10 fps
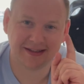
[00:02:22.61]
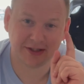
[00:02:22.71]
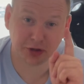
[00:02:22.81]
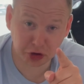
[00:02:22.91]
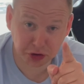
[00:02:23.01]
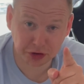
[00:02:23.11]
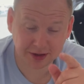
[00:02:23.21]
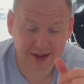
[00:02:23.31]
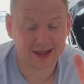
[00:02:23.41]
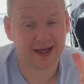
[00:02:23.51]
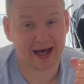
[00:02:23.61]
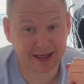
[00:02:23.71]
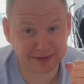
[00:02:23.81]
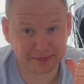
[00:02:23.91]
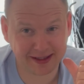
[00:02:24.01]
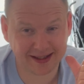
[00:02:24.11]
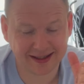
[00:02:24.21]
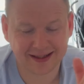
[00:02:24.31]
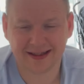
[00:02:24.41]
you and me